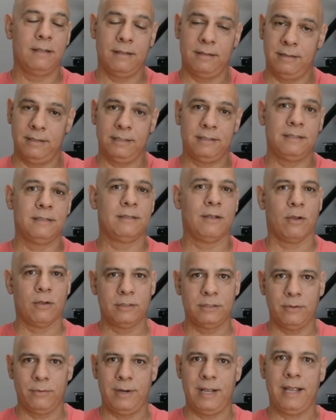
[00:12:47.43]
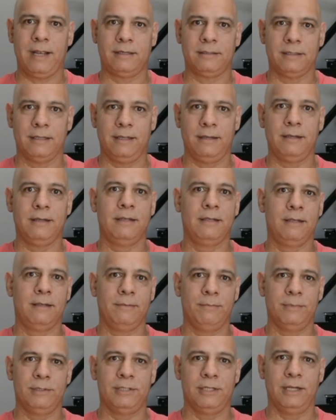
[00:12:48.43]
this is also an excellent
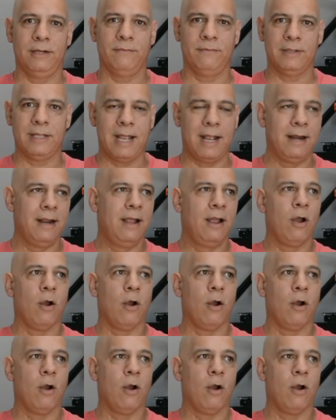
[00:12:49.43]
machine for that.